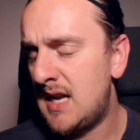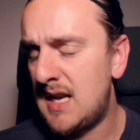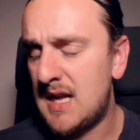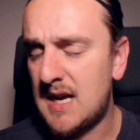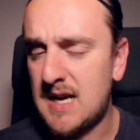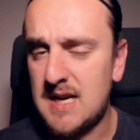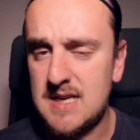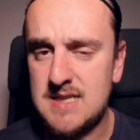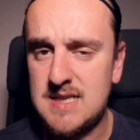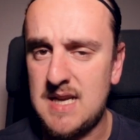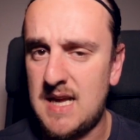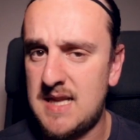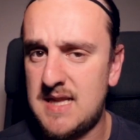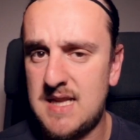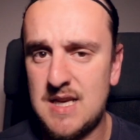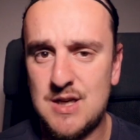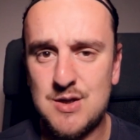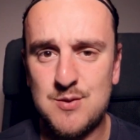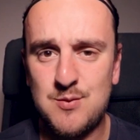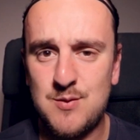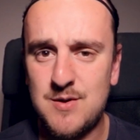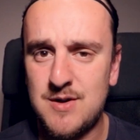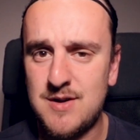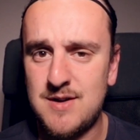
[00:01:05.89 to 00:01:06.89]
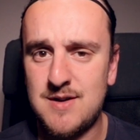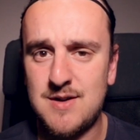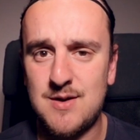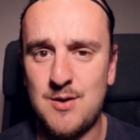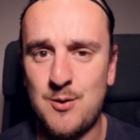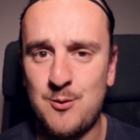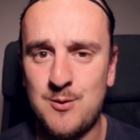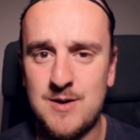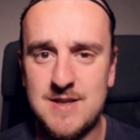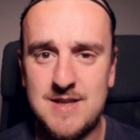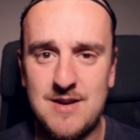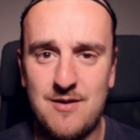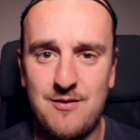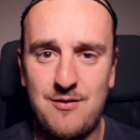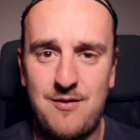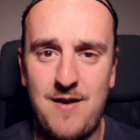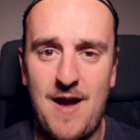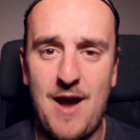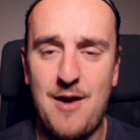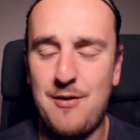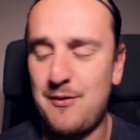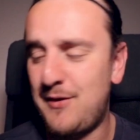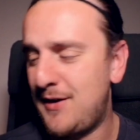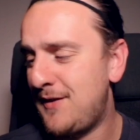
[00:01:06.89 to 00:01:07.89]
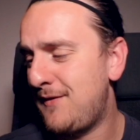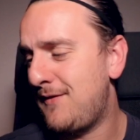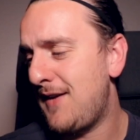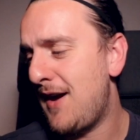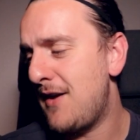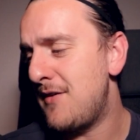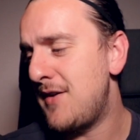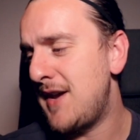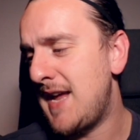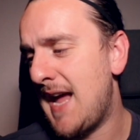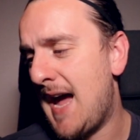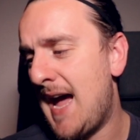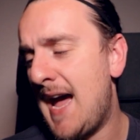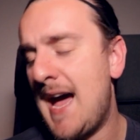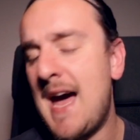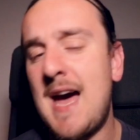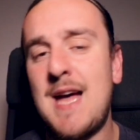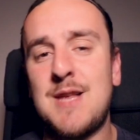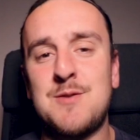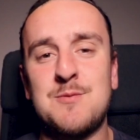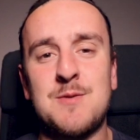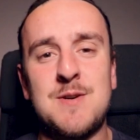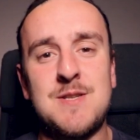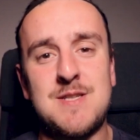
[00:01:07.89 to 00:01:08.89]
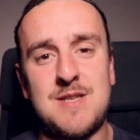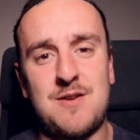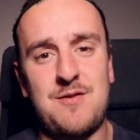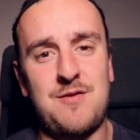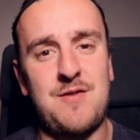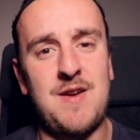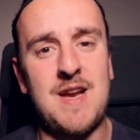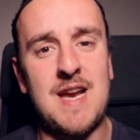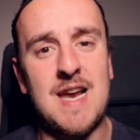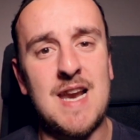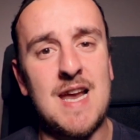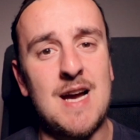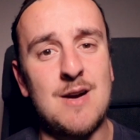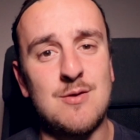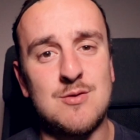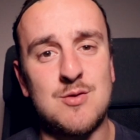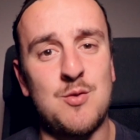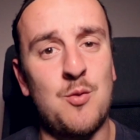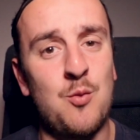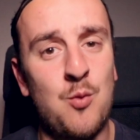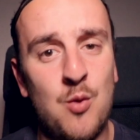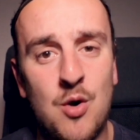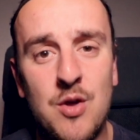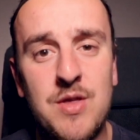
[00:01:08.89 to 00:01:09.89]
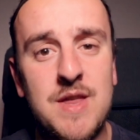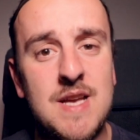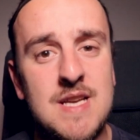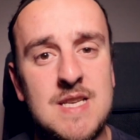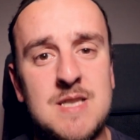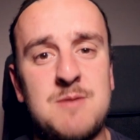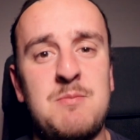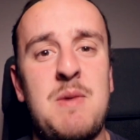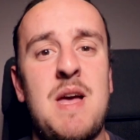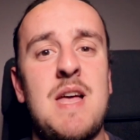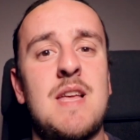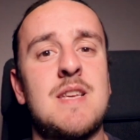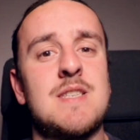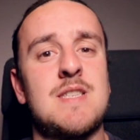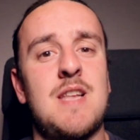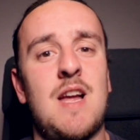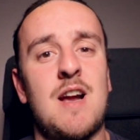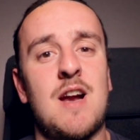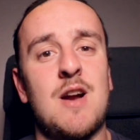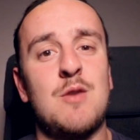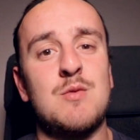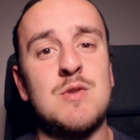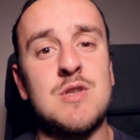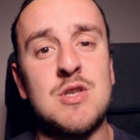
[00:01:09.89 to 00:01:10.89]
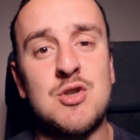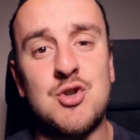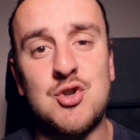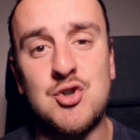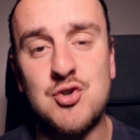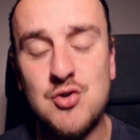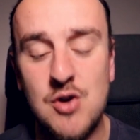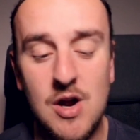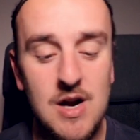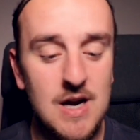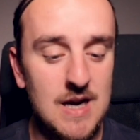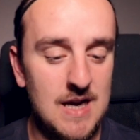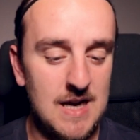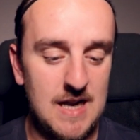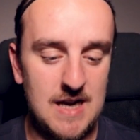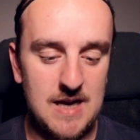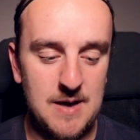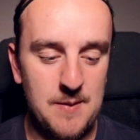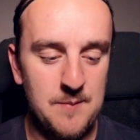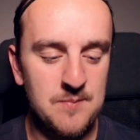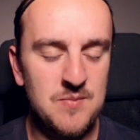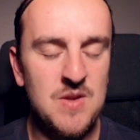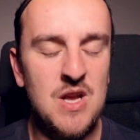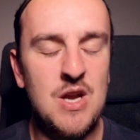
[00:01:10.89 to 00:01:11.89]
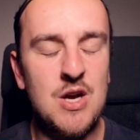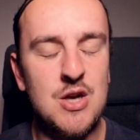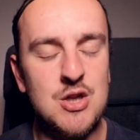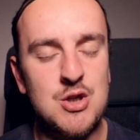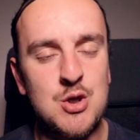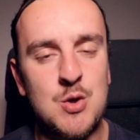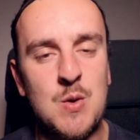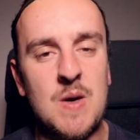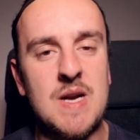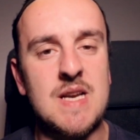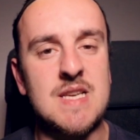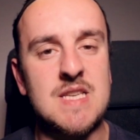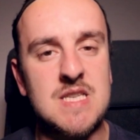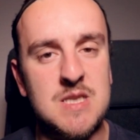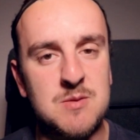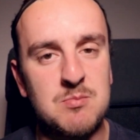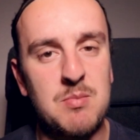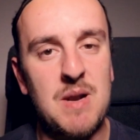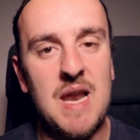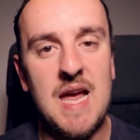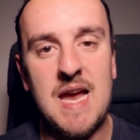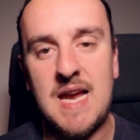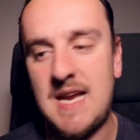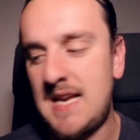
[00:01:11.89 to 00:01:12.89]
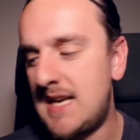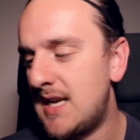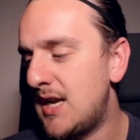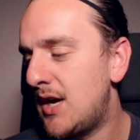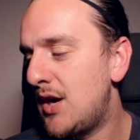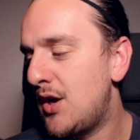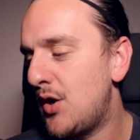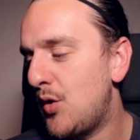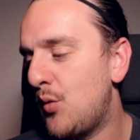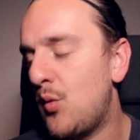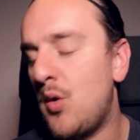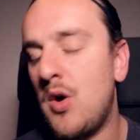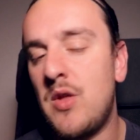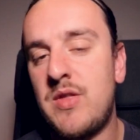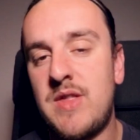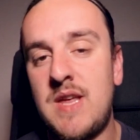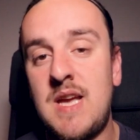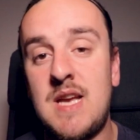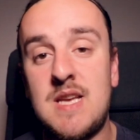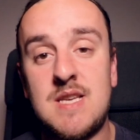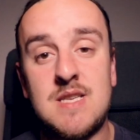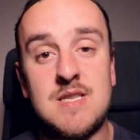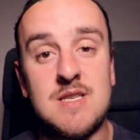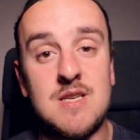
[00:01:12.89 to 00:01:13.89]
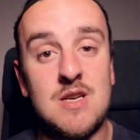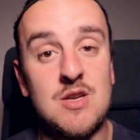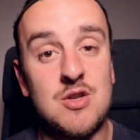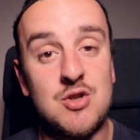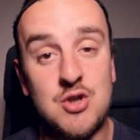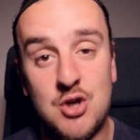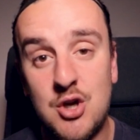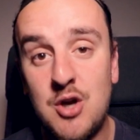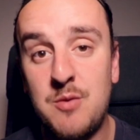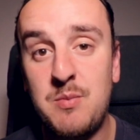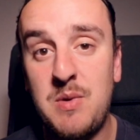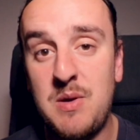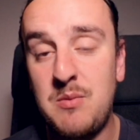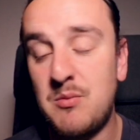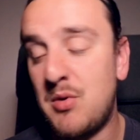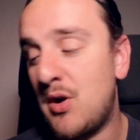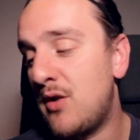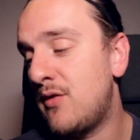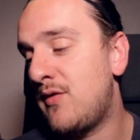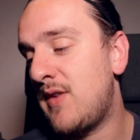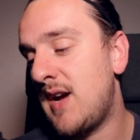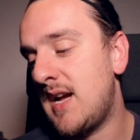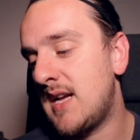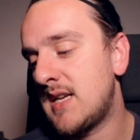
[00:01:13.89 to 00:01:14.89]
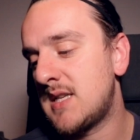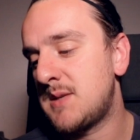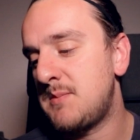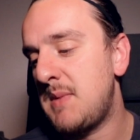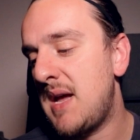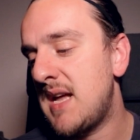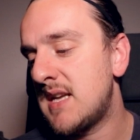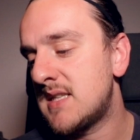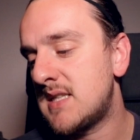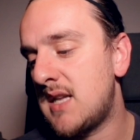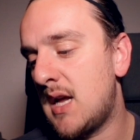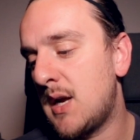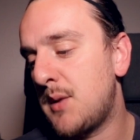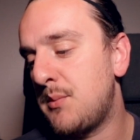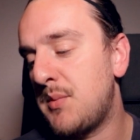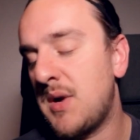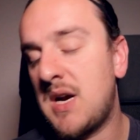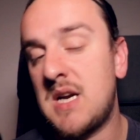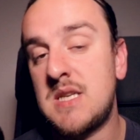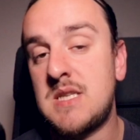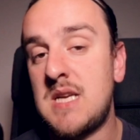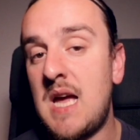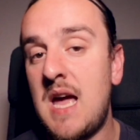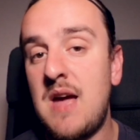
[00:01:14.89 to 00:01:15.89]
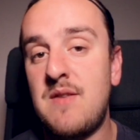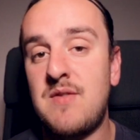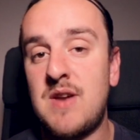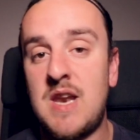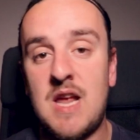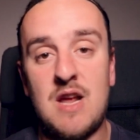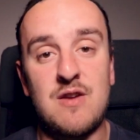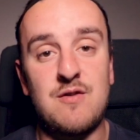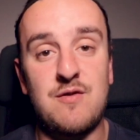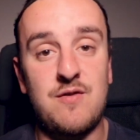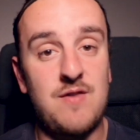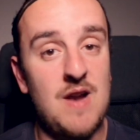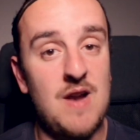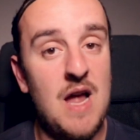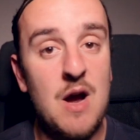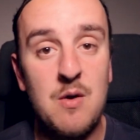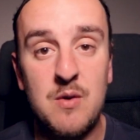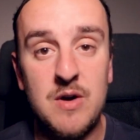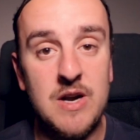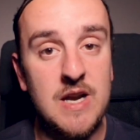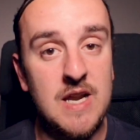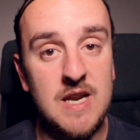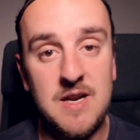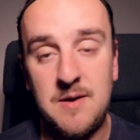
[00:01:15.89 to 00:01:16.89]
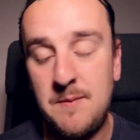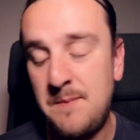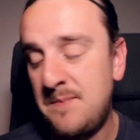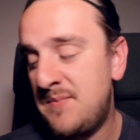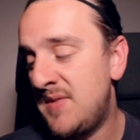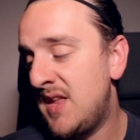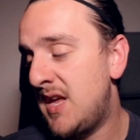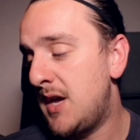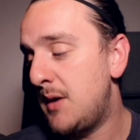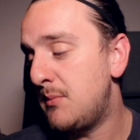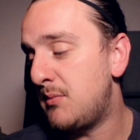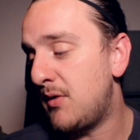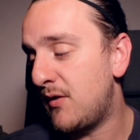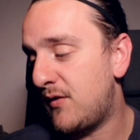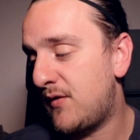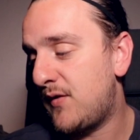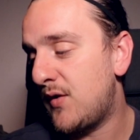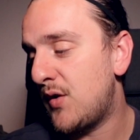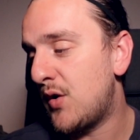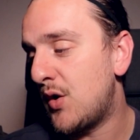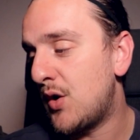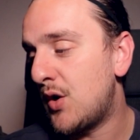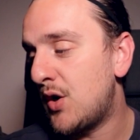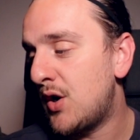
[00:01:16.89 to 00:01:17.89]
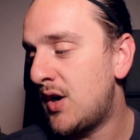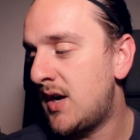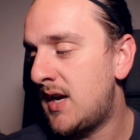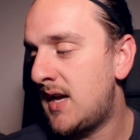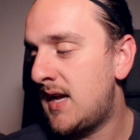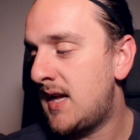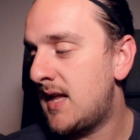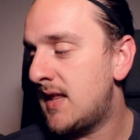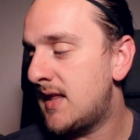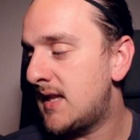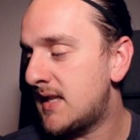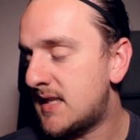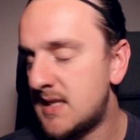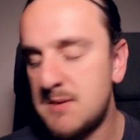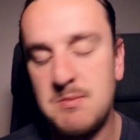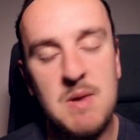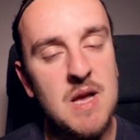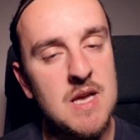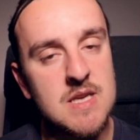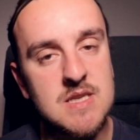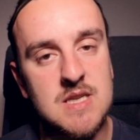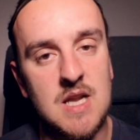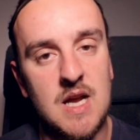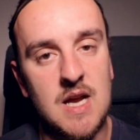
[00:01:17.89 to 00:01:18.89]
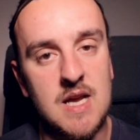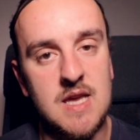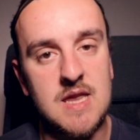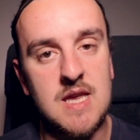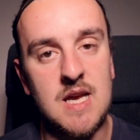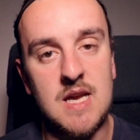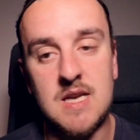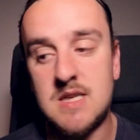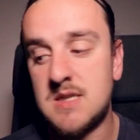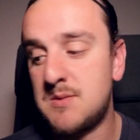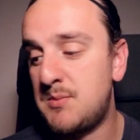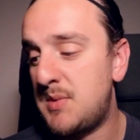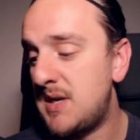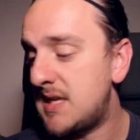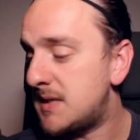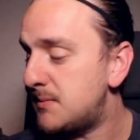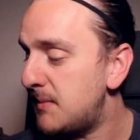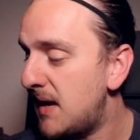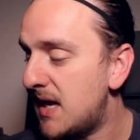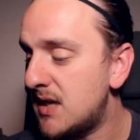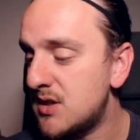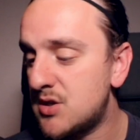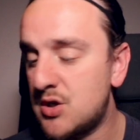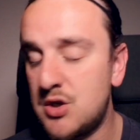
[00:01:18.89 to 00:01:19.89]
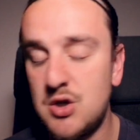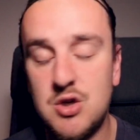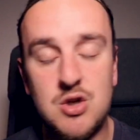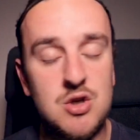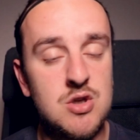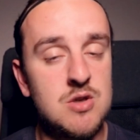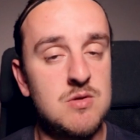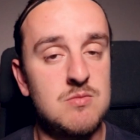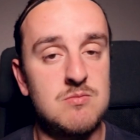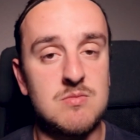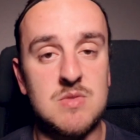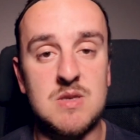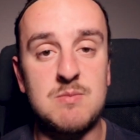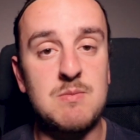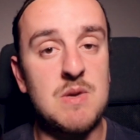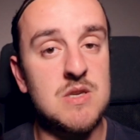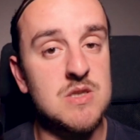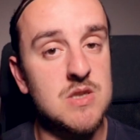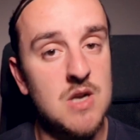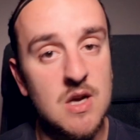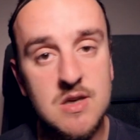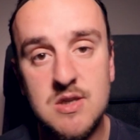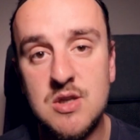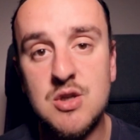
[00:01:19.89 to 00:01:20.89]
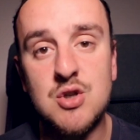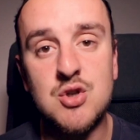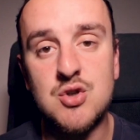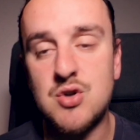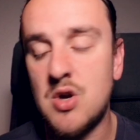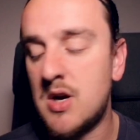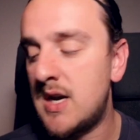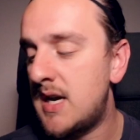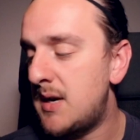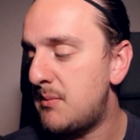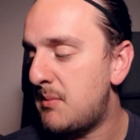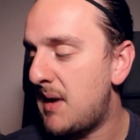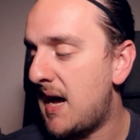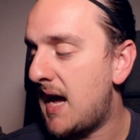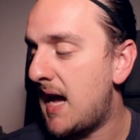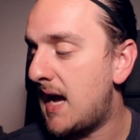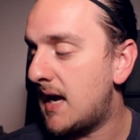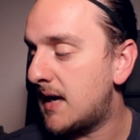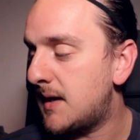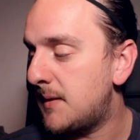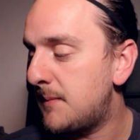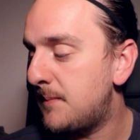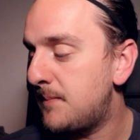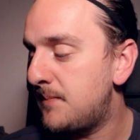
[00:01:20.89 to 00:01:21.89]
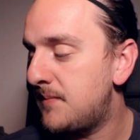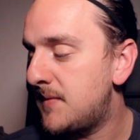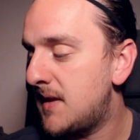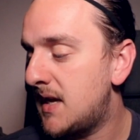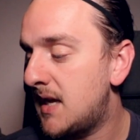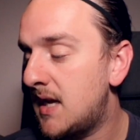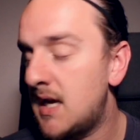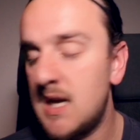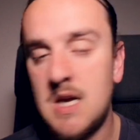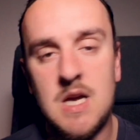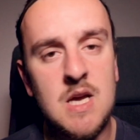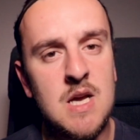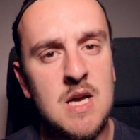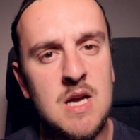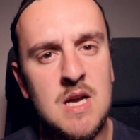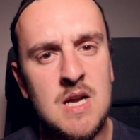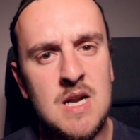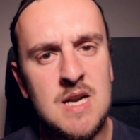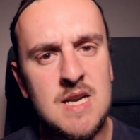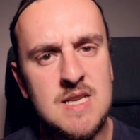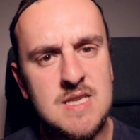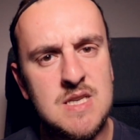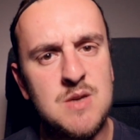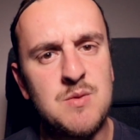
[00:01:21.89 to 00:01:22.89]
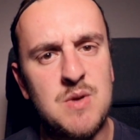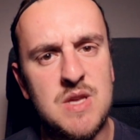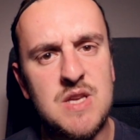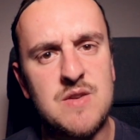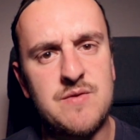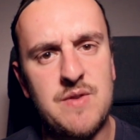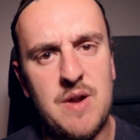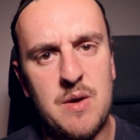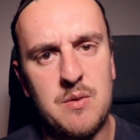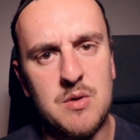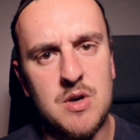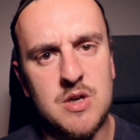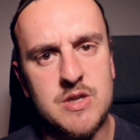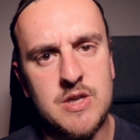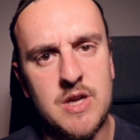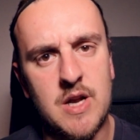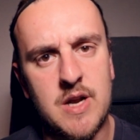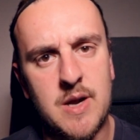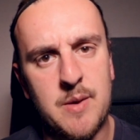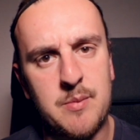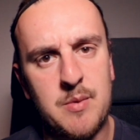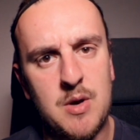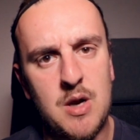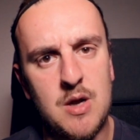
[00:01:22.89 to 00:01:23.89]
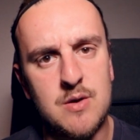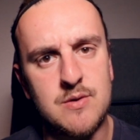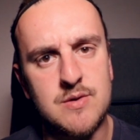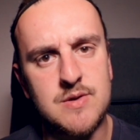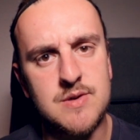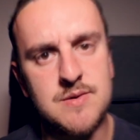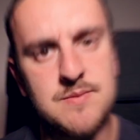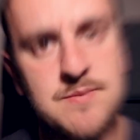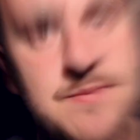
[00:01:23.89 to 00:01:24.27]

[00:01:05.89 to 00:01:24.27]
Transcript: Like I said, this one was a very, very hard one to figure out what this smells like. I was struggling to explain what this terpene profile smells like because I haven't had flower in before that smells like this. But it smells good, it smells nice and strong in the bag. Let's see what this flower looks like up close.